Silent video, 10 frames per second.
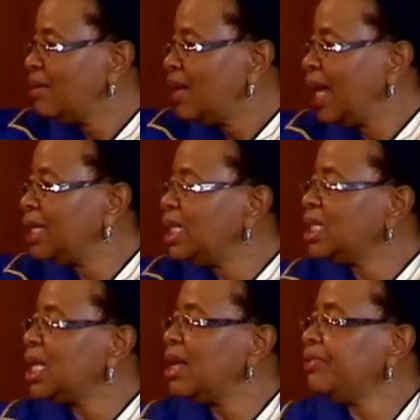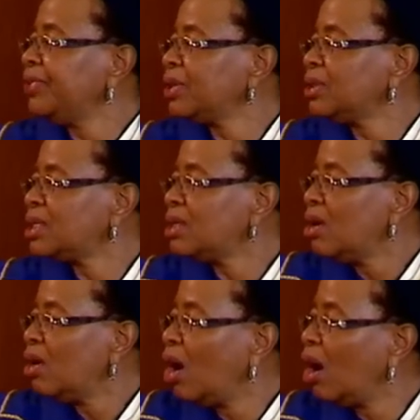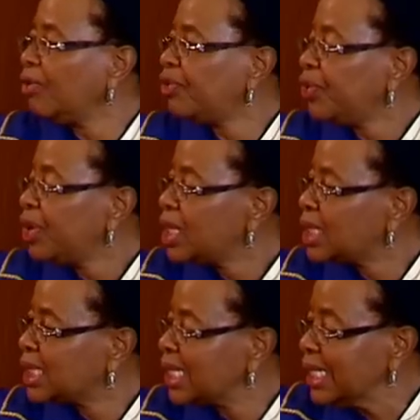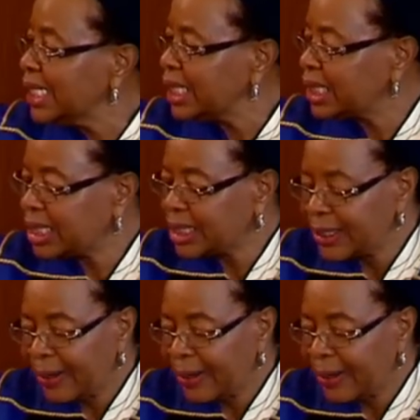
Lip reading: at these levels of standards.